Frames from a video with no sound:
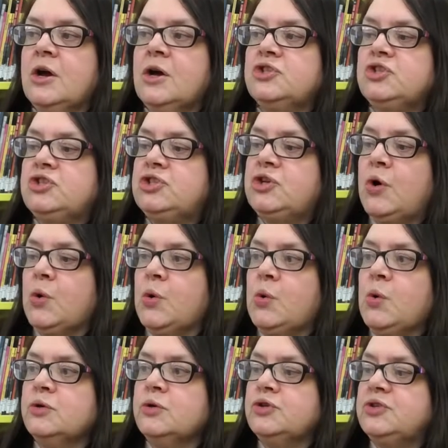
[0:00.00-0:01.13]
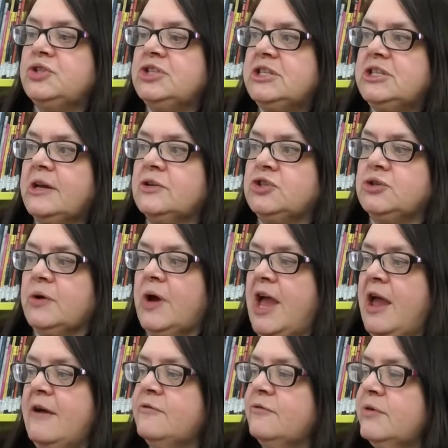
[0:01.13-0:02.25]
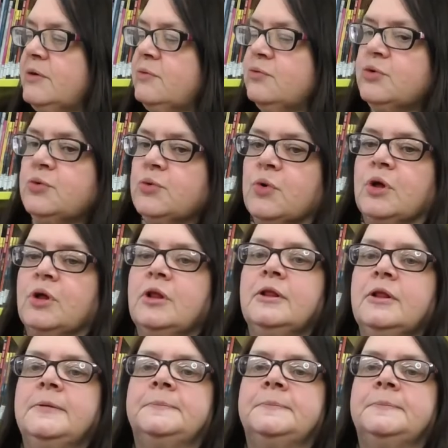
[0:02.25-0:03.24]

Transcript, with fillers: So, to stick to every rule,